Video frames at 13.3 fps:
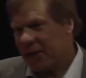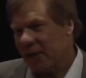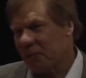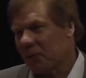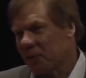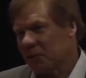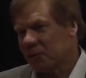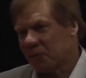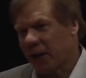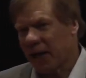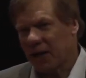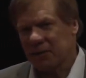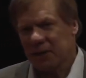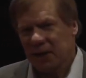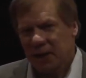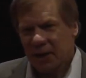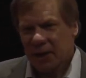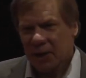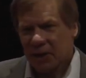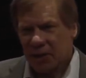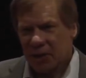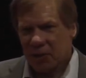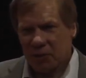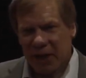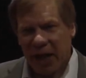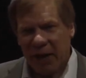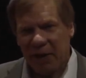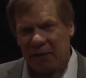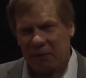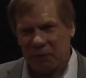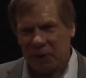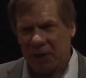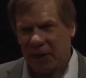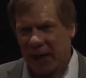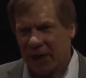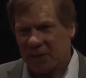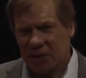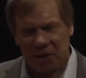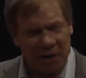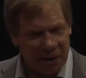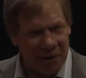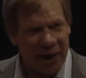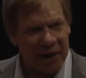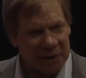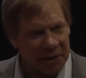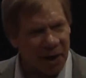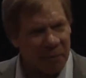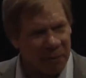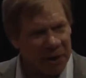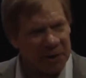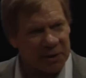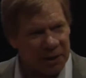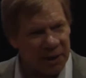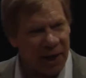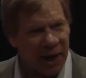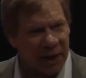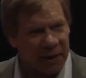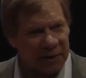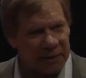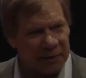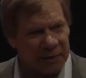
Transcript: thing rolls around, you now have realized that there are a lot of dumb ways to die.